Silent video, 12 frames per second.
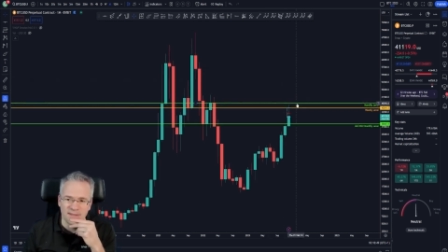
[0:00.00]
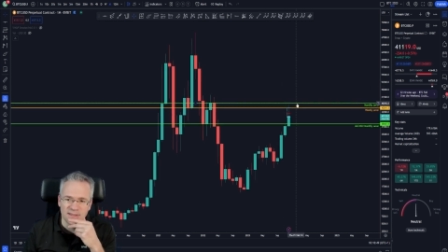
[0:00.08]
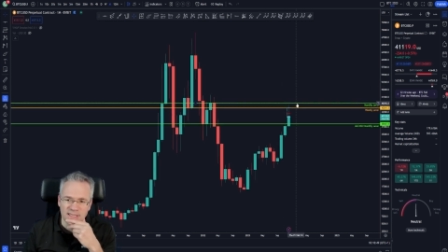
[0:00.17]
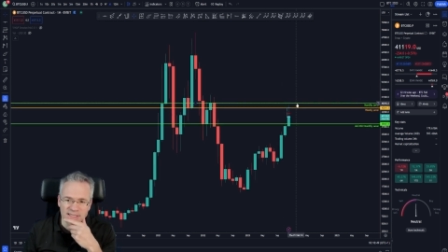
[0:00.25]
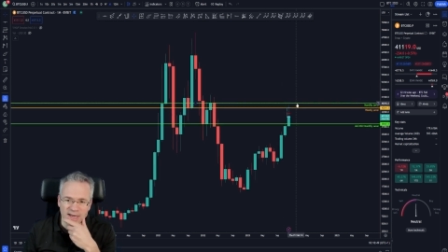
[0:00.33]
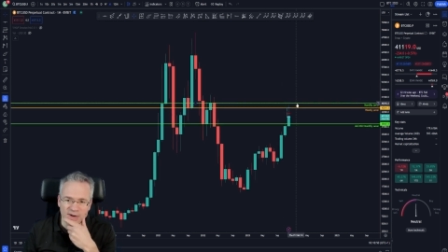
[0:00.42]

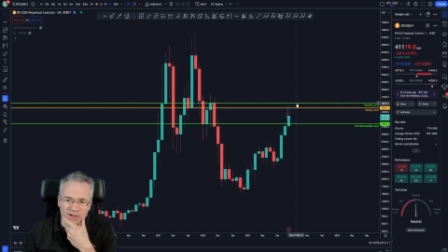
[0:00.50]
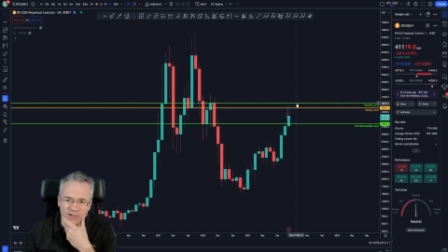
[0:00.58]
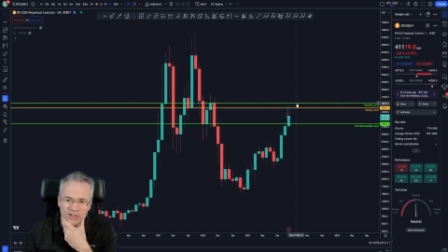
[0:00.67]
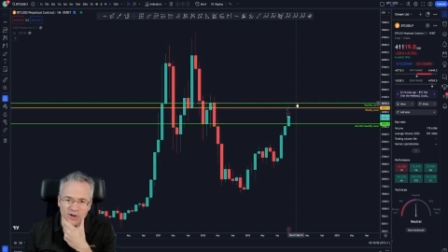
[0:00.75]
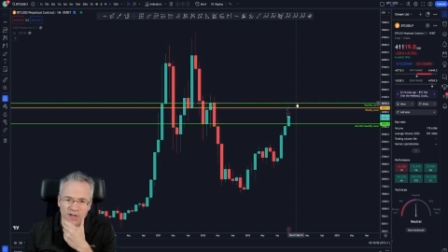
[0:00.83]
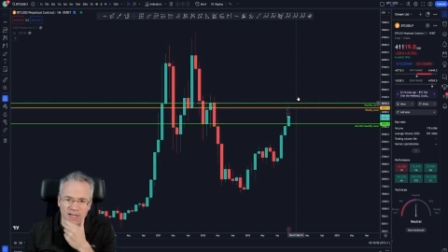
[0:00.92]
This area
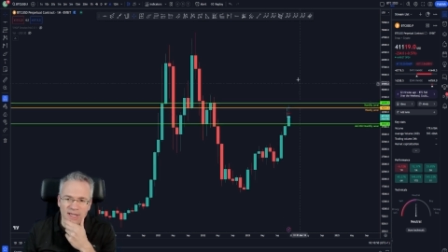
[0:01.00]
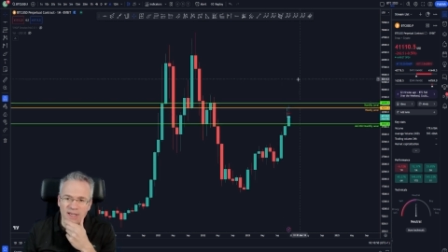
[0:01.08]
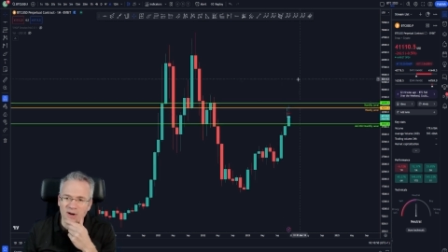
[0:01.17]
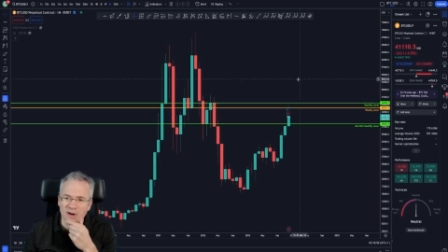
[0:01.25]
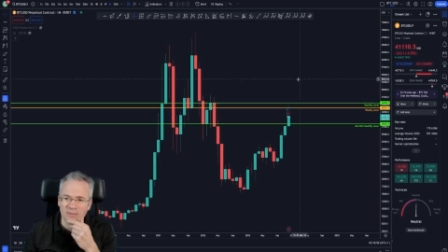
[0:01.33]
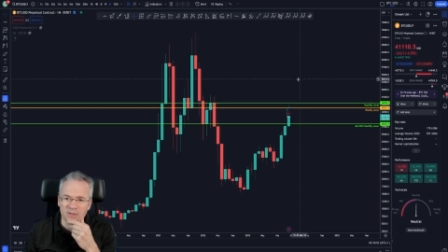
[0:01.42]
starting
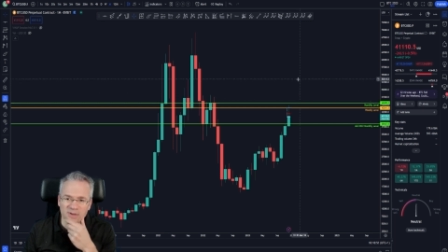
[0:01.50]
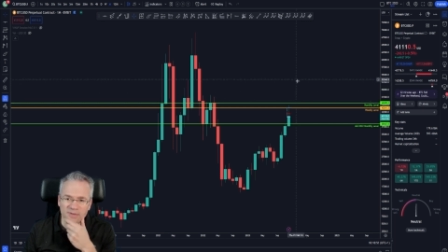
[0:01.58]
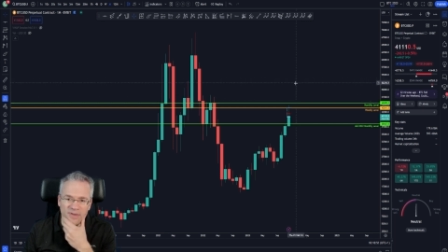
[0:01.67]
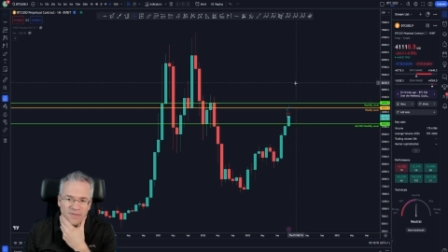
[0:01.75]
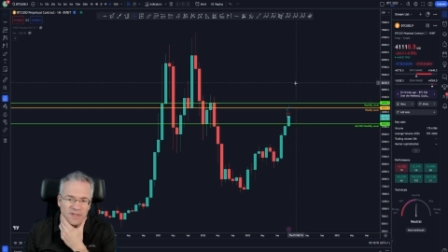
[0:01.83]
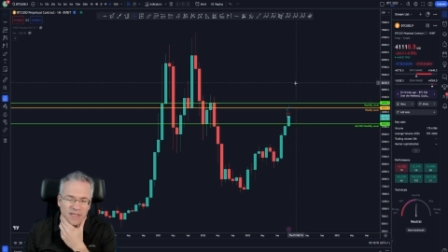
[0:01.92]
here up to the
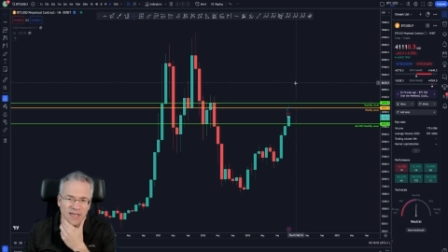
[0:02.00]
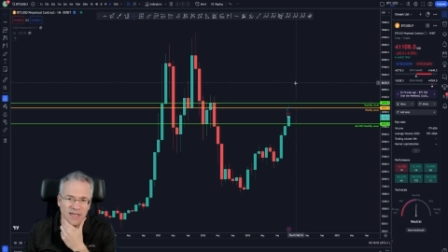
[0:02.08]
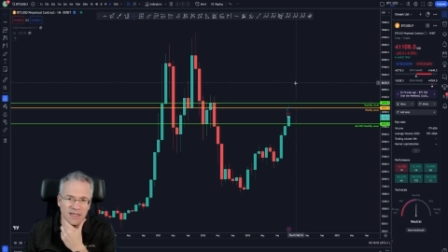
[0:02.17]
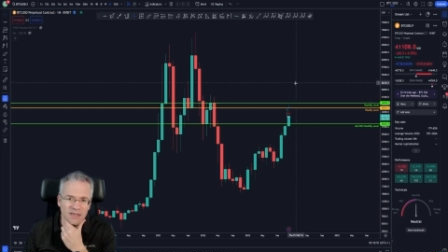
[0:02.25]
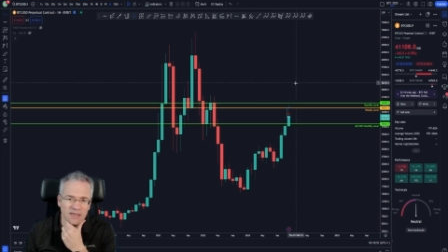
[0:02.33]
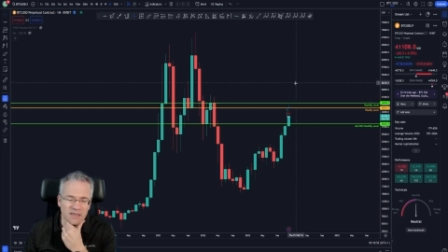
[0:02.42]

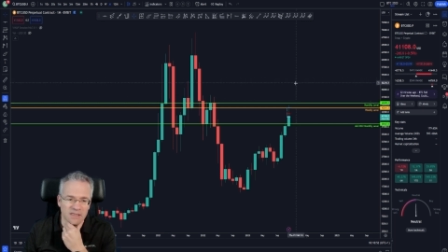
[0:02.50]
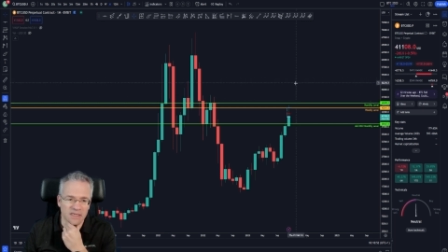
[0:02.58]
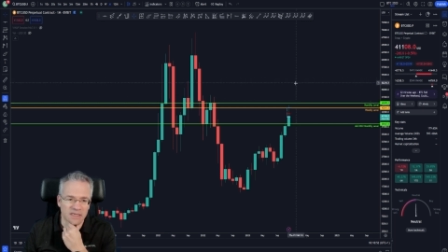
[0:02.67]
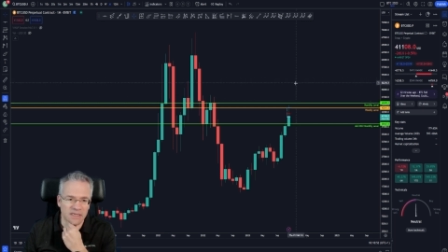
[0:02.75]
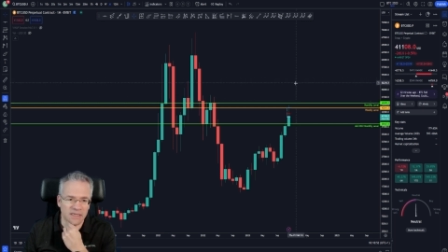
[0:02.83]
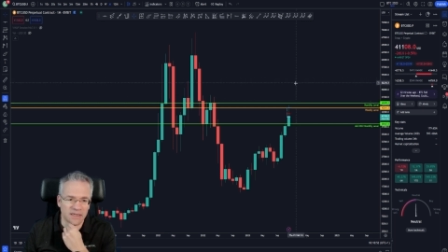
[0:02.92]
50k is
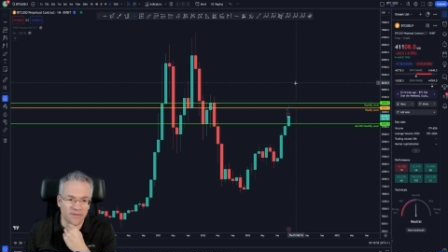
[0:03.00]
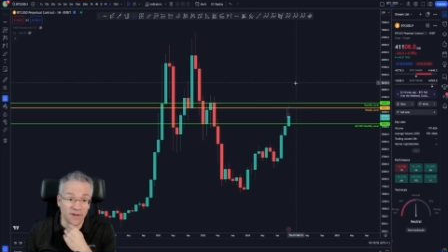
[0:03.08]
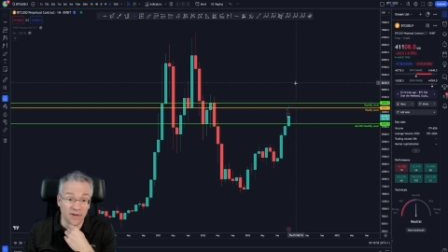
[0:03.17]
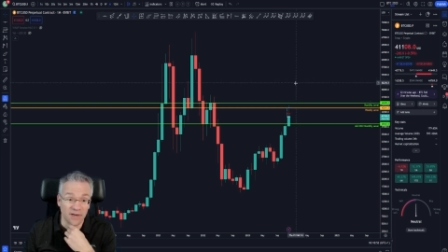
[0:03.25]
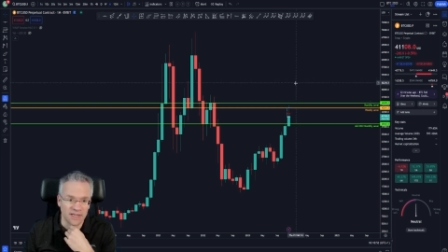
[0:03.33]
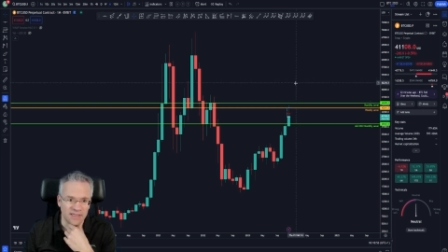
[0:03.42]
a
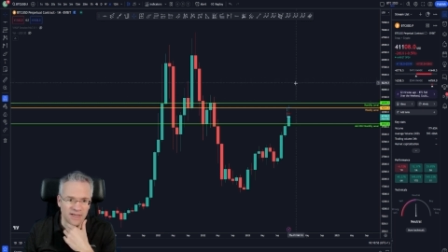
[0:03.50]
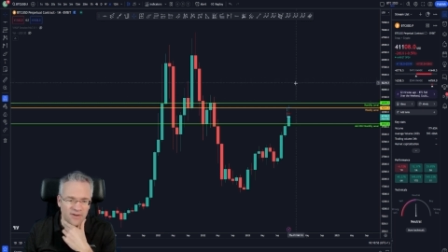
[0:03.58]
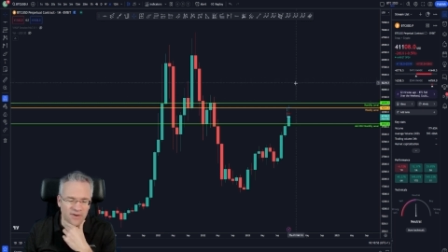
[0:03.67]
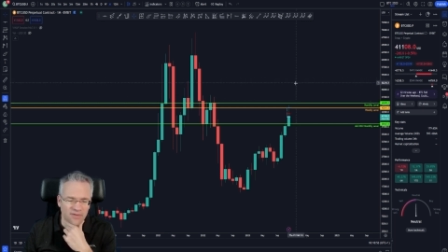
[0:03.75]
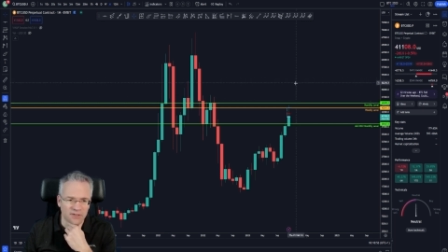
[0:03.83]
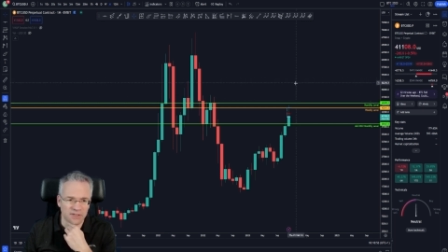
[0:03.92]
very nice
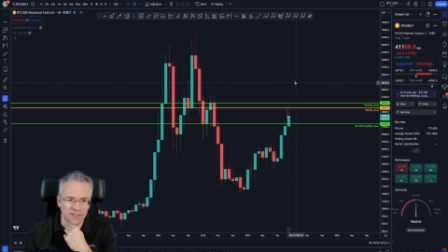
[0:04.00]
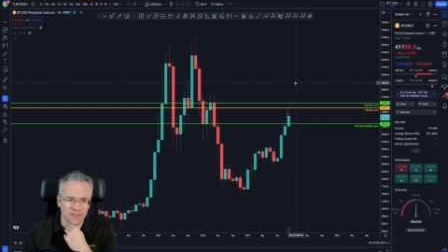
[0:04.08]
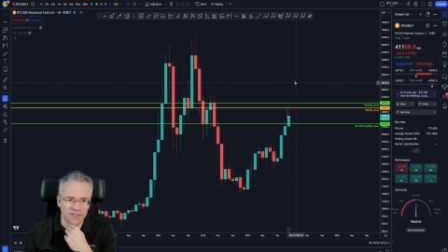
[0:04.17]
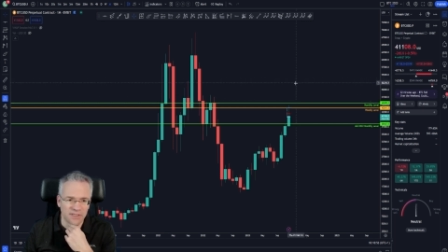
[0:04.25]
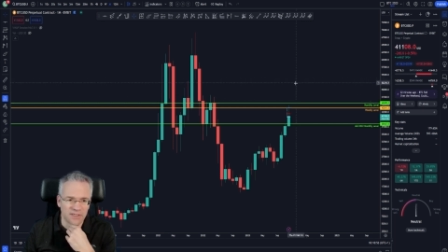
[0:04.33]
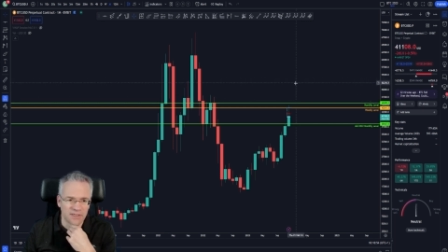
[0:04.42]
area of
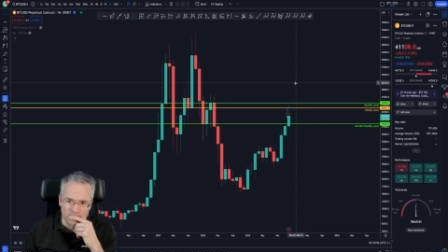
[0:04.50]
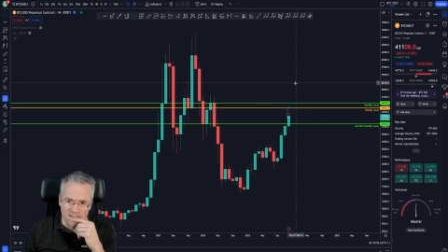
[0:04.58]
resistance.